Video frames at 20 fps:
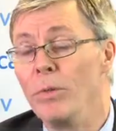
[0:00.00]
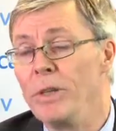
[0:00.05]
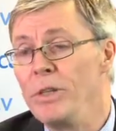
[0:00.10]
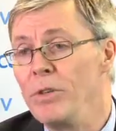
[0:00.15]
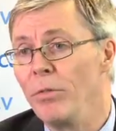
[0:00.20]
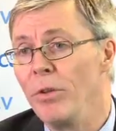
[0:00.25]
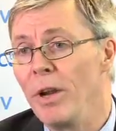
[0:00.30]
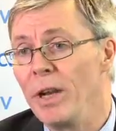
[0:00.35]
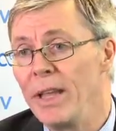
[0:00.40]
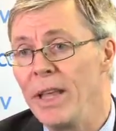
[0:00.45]

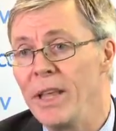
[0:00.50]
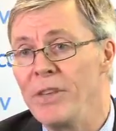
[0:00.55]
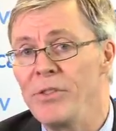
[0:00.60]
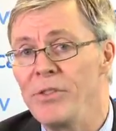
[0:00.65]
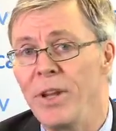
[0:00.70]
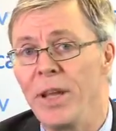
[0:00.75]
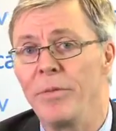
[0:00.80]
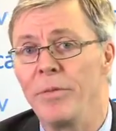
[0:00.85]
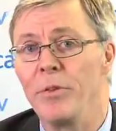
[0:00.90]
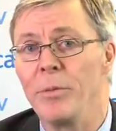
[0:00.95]
regional
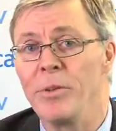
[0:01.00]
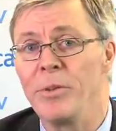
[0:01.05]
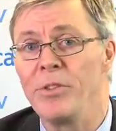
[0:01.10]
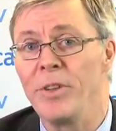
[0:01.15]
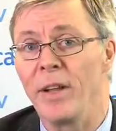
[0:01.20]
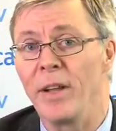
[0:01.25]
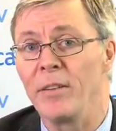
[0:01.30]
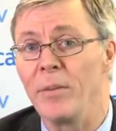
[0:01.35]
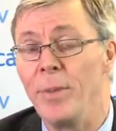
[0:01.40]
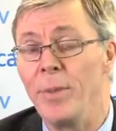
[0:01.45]
radiation after
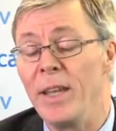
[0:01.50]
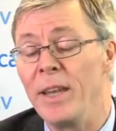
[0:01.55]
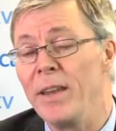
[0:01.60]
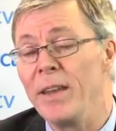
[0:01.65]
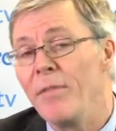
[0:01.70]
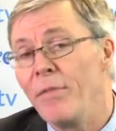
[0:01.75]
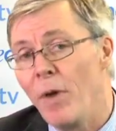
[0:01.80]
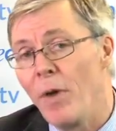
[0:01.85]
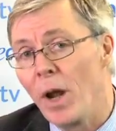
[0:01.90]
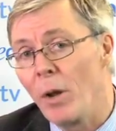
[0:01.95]
mastectomy. And
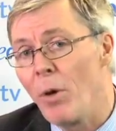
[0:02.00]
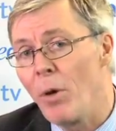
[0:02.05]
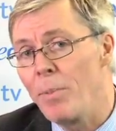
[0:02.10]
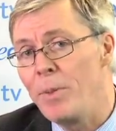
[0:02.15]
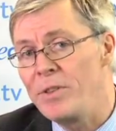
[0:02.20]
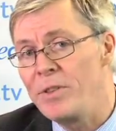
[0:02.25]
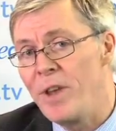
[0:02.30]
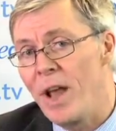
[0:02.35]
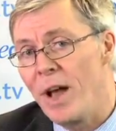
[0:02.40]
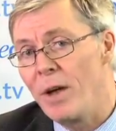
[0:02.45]
follow-up
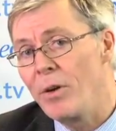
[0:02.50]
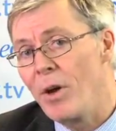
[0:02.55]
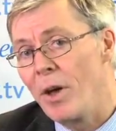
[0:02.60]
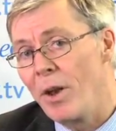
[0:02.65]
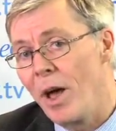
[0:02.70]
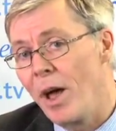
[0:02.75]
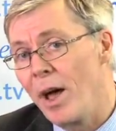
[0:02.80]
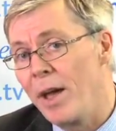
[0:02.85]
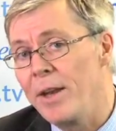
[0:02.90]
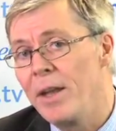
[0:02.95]
has now
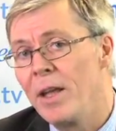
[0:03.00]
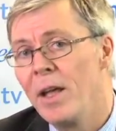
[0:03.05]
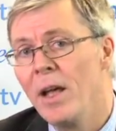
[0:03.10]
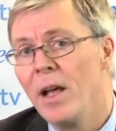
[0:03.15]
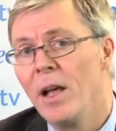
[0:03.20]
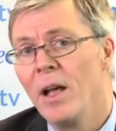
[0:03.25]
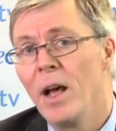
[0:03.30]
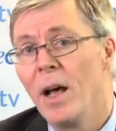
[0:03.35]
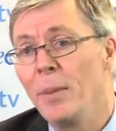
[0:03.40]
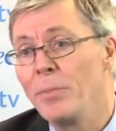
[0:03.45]
gone on
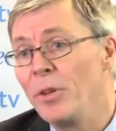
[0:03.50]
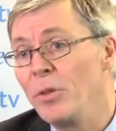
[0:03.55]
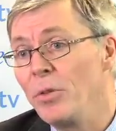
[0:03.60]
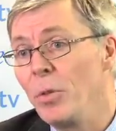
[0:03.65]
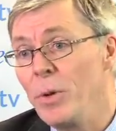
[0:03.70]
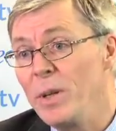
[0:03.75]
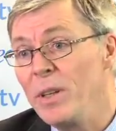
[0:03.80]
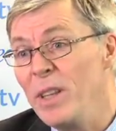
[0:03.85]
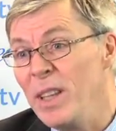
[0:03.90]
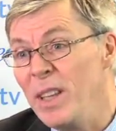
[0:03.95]
up to
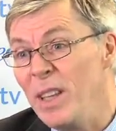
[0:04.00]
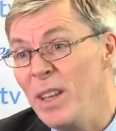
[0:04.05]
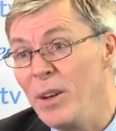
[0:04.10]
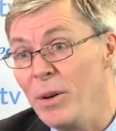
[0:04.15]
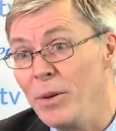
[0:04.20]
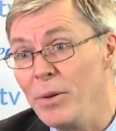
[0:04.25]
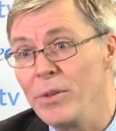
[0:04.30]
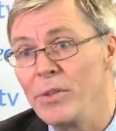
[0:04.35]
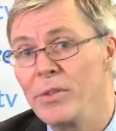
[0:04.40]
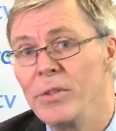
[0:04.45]
20
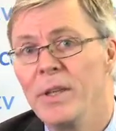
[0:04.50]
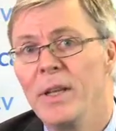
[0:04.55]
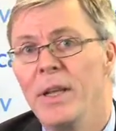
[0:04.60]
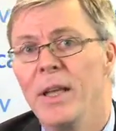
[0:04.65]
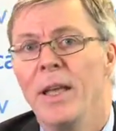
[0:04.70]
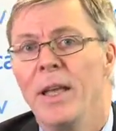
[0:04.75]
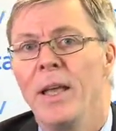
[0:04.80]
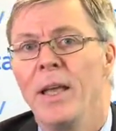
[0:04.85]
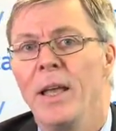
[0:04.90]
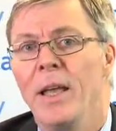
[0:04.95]
years
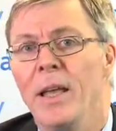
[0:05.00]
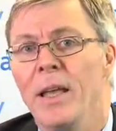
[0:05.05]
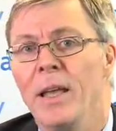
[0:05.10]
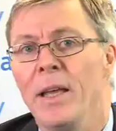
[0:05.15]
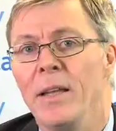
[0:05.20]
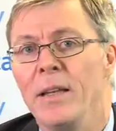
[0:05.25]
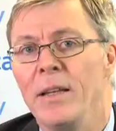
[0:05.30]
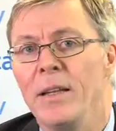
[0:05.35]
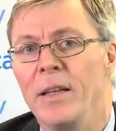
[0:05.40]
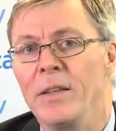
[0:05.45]

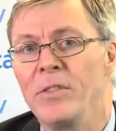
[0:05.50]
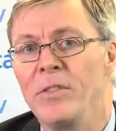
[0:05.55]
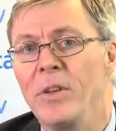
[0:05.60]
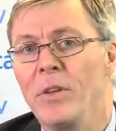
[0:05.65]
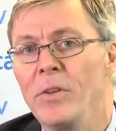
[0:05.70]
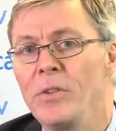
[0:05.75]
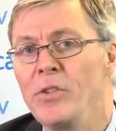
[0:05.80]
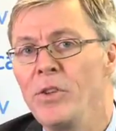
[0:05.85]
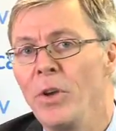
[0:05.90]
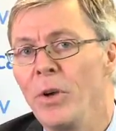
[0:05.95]
and uh,
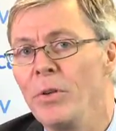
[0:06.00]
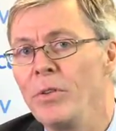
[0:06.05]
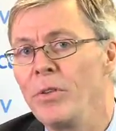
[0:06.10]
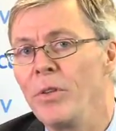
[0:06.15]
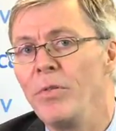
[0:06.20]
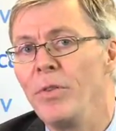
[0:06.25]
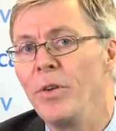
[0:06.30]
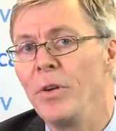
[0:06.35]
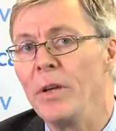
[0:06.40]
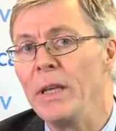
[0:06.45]
still shows
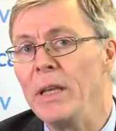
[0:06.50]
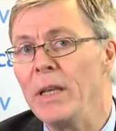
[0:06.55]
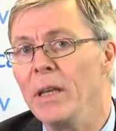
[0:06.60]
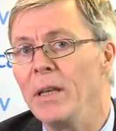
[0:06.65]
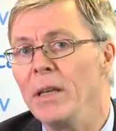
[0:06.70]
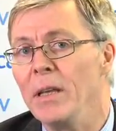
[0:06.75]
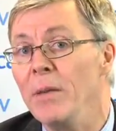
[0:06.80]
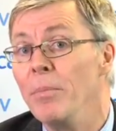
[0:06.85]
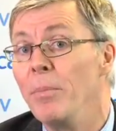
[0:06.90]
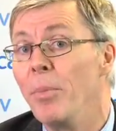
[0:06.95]
a fairly uh,
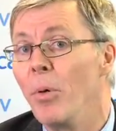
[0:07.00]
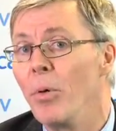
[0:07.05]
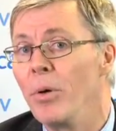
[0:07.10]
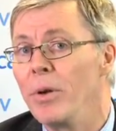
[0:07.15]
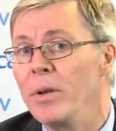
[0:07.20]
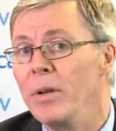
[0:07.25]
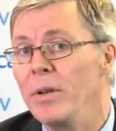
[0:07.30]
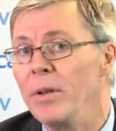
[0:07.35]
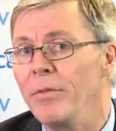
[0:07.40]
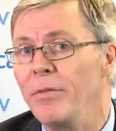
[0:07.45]

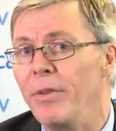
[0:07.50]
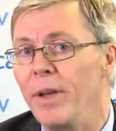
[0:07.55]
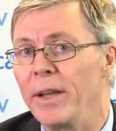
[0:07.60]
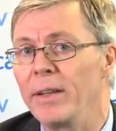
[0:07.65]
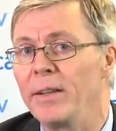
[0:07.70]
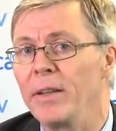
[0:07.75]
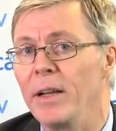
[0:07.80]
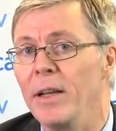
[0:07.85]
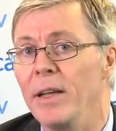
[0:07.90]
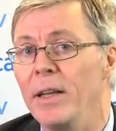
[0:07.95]
important
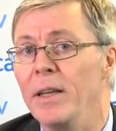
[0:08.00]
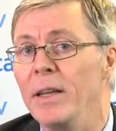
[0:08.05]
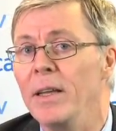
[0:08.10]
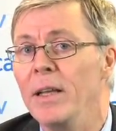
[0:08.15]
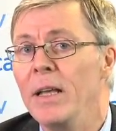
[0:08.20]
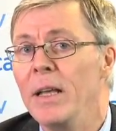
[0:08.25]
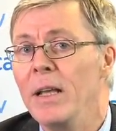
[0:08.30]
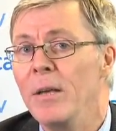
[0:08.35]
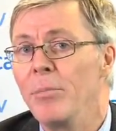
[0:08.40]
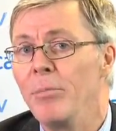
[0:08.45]
effect on
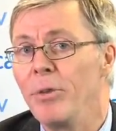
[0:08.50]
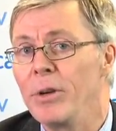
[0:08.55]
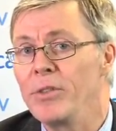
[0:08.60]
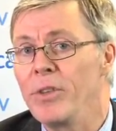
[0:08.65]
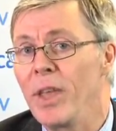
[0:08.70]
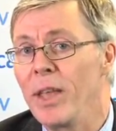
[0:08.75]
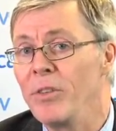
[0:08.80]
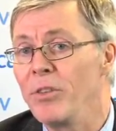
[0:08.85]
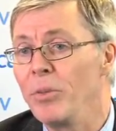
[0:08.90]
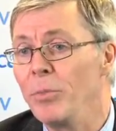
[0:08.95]

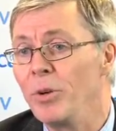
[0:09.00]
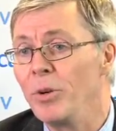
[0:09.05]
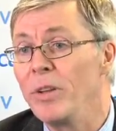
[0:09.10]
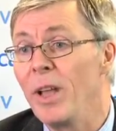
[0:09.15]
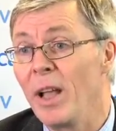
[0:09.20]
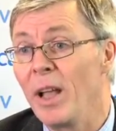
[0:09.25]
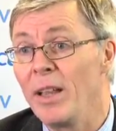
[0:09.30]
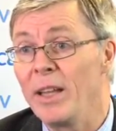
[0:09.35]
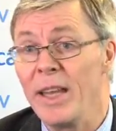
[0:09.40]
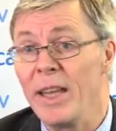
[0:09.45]
breast cancer
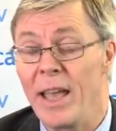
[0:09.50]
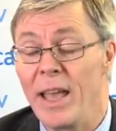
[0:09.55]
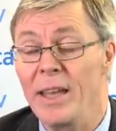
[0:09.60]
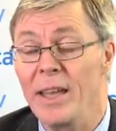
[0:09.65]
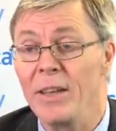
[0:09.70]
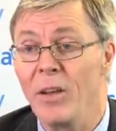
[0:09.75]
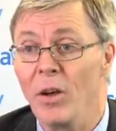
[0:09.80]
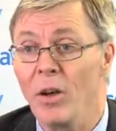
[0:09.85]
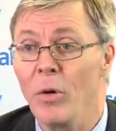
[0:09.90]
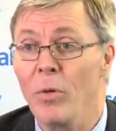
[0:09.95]
mortality
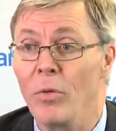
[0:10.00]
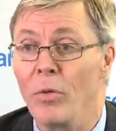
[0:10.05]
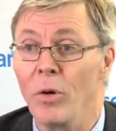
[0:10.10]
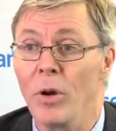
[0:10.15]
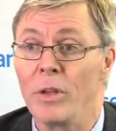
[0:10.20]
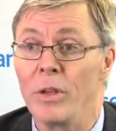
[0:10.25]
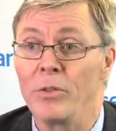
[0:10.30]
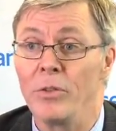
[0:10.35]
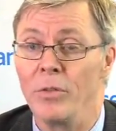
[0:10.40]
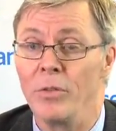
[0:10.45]
and
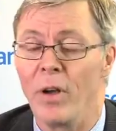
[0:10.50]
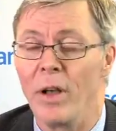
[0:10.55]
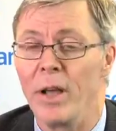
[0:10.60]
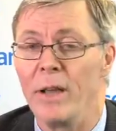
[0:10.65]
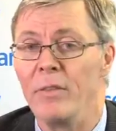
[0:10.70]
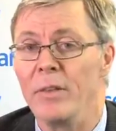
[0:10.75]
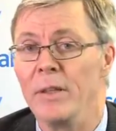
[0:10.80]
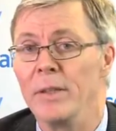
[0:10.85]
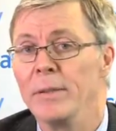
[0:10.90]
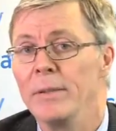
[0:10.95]
overall
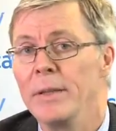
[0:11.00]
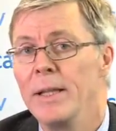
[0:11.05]
survival.